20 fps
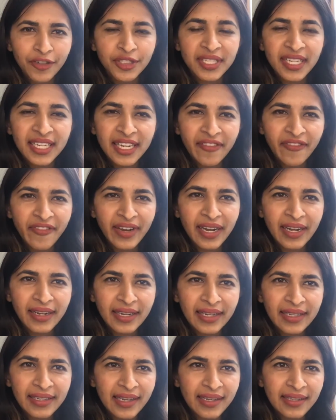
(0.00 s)
say
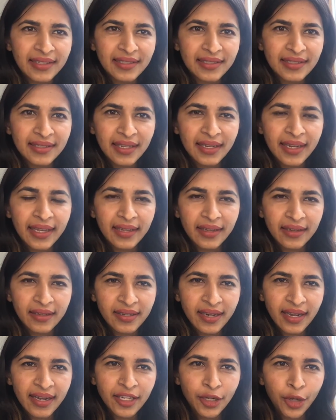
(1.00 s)
definitely yes. Like
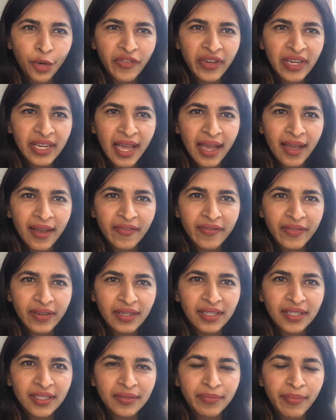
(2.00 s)
right now we have
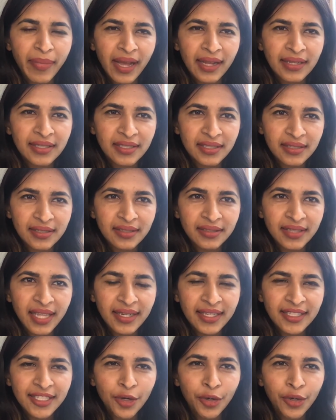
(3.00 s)
a batch that
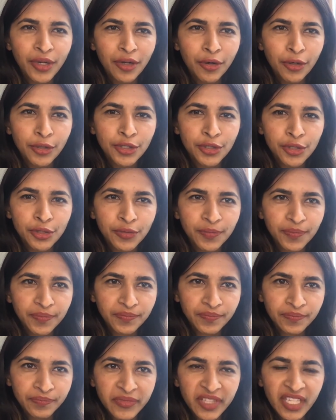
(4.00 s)
is going on. So
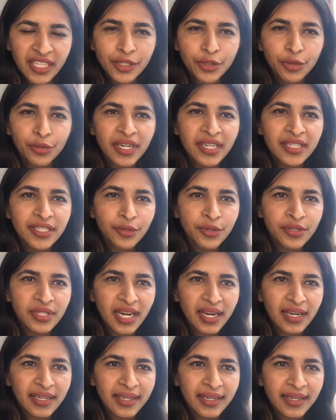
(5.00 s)
the students who
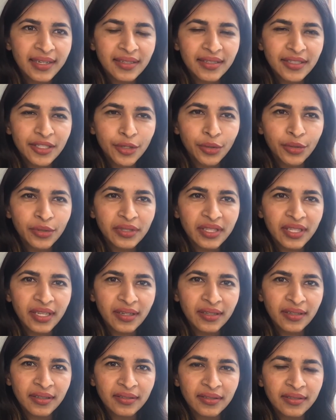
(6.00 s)
started, so
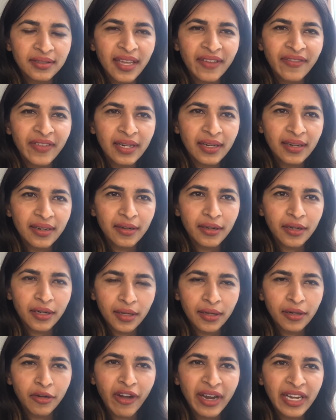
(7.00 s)
they were
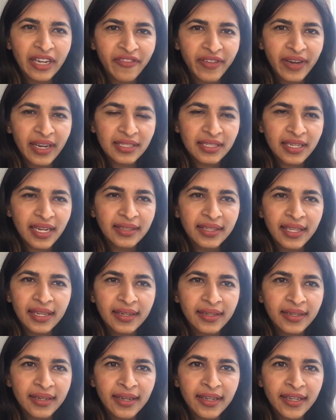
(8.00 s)
quite fresh. Like they
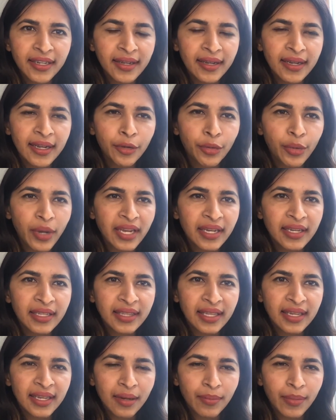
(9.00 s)
didn't knew
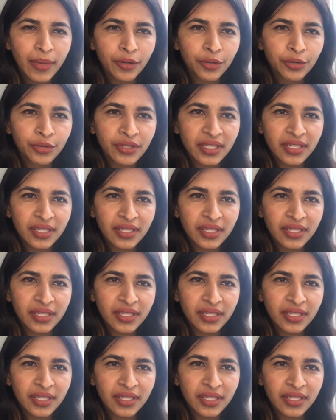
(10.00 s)
anything about